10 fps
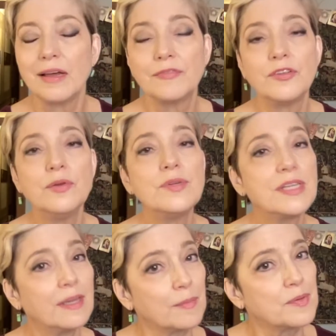a few
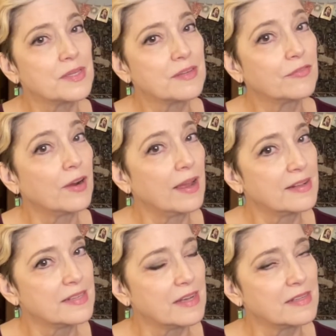tips for
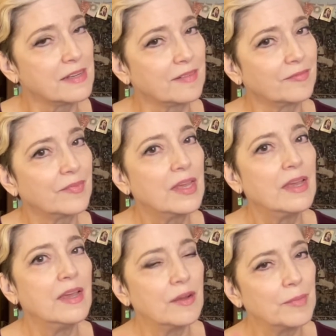hat sizing.
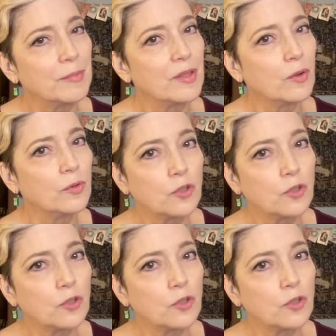Remember the old